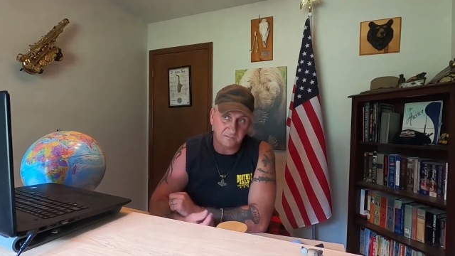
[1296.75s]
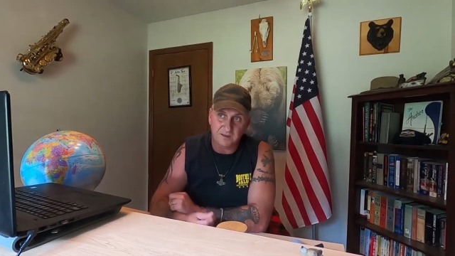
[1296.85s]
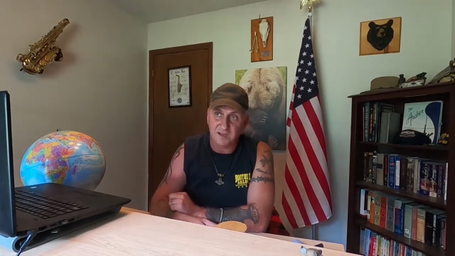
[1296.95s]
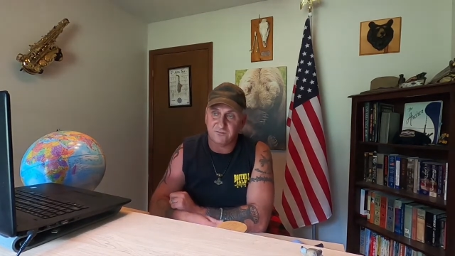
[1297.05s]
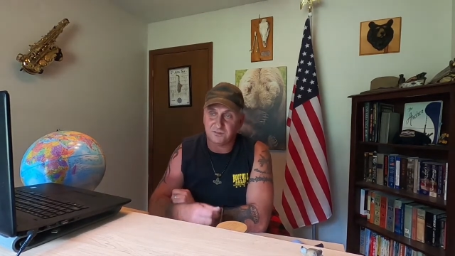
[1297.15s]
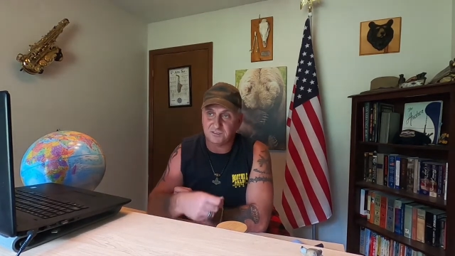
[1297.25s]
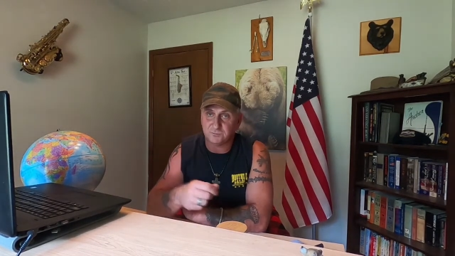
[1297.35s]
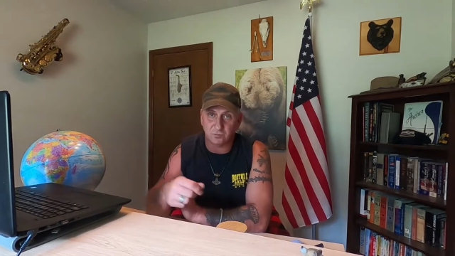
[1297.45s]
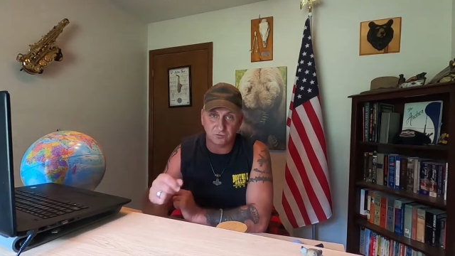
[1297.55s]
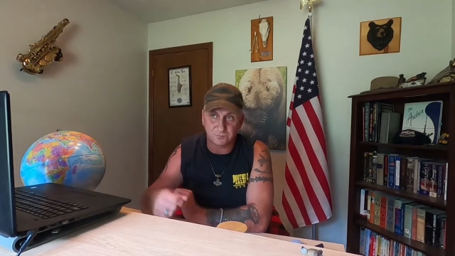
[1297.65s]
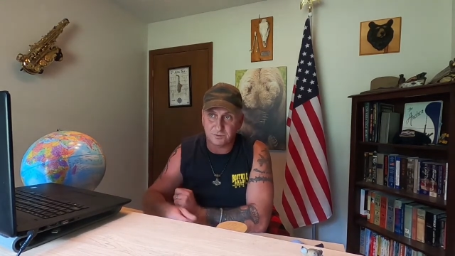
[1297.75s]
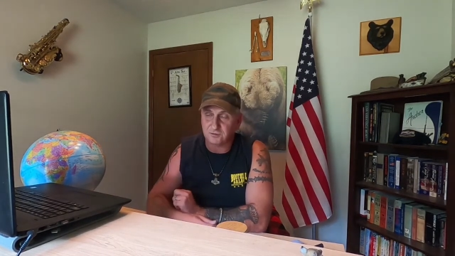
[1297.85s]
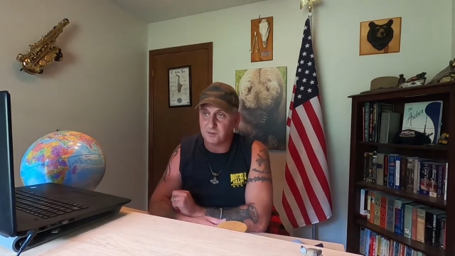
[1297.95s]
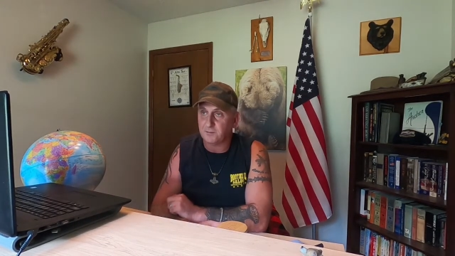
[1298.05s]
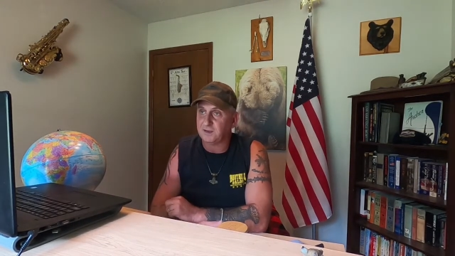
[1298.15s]
half a teaspoon
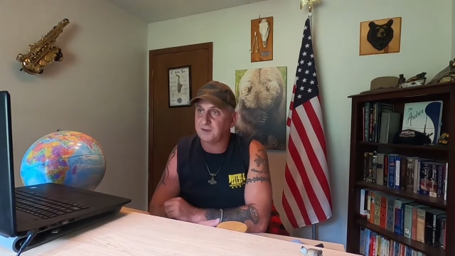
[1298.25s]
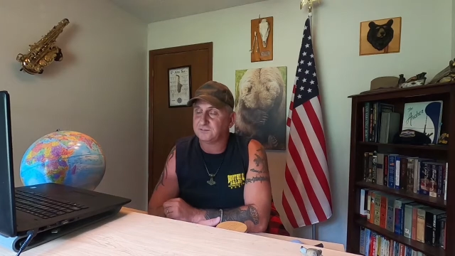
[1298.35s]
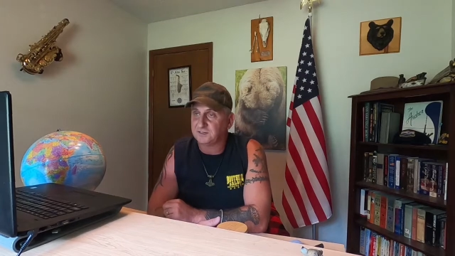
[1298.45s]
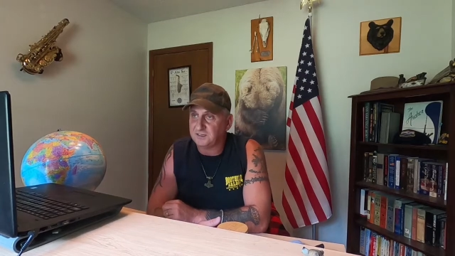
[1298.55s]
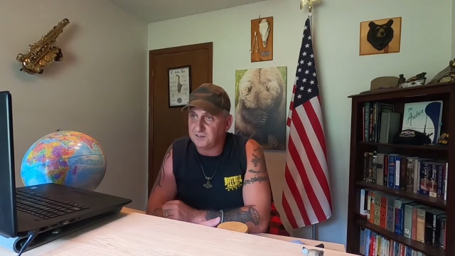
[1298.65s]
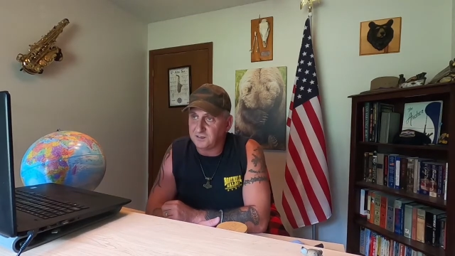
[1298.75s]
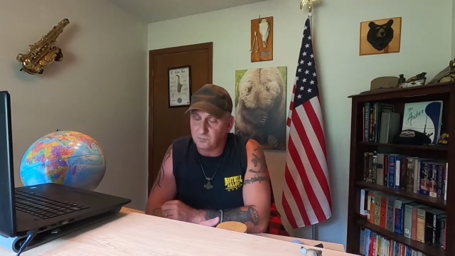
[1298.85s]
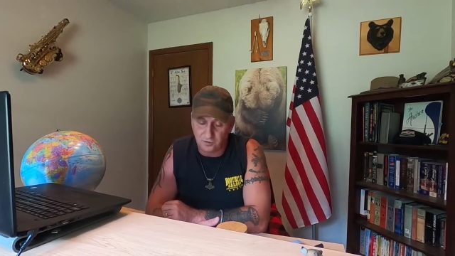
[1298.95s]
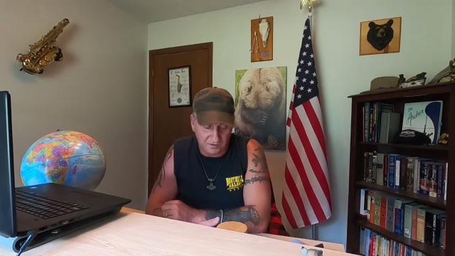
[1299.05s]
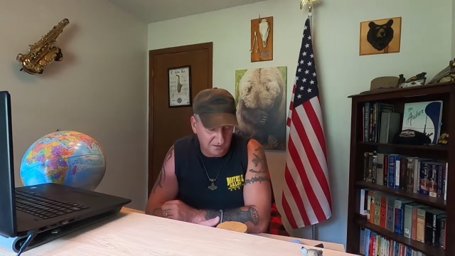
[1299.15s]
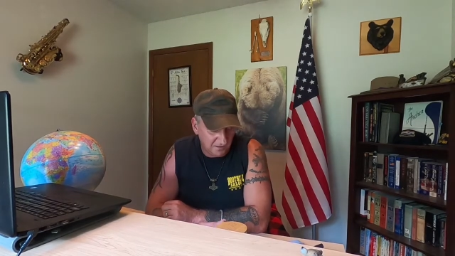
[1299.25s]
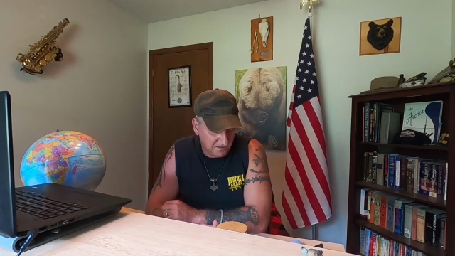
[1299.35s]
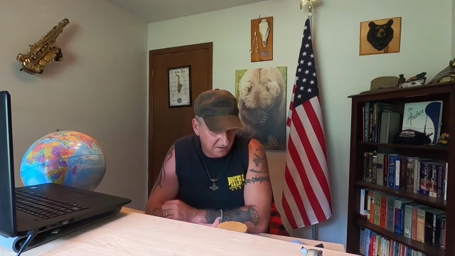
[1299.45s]
sprinkled on my eggs, and I eat it in the morning.